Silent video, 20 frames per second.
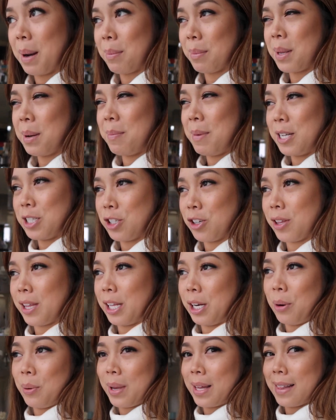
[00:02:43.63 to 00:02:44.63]
but I'm gonna make sure
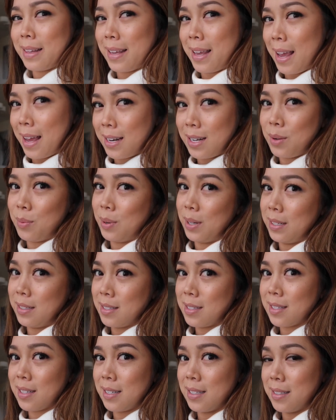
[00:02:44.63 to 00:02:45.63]
they don't get the candy
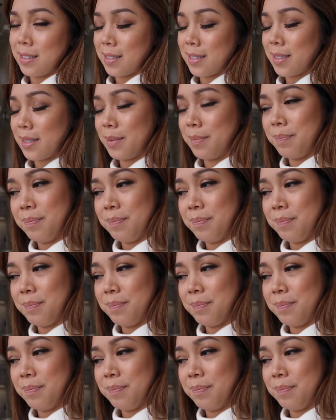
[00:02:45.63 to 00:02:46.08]
ones because